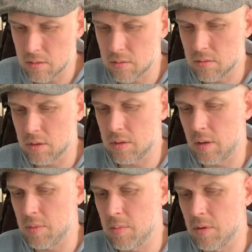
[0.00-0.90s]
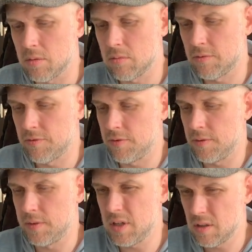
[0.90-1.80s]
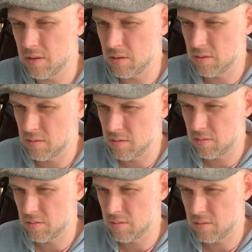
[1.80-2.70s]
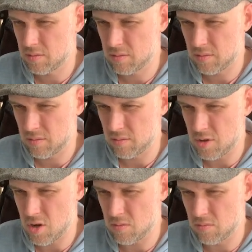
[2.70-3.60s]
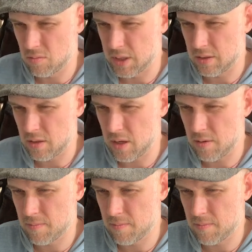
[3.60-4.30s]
That'd be about 50 on the, yeah, less than that.